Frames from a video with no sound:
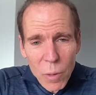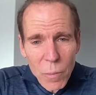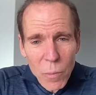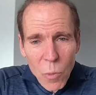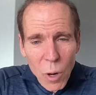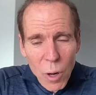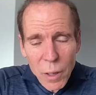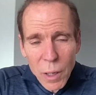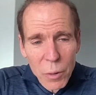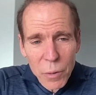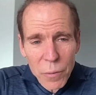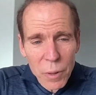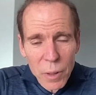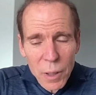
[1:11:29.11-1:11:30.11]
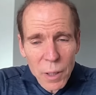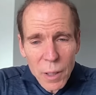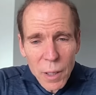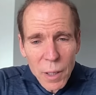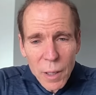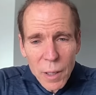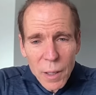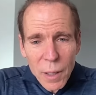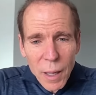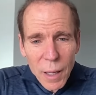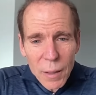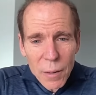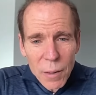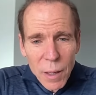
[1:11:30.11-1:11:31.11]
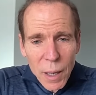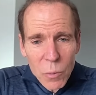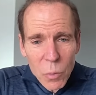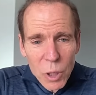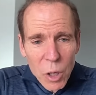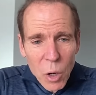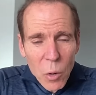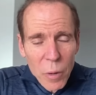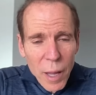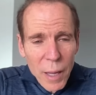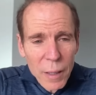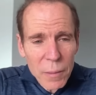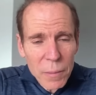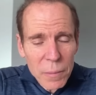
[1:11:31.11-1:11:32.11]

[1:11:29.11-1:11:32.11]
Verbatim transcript: more unhealthfully. And, and we know that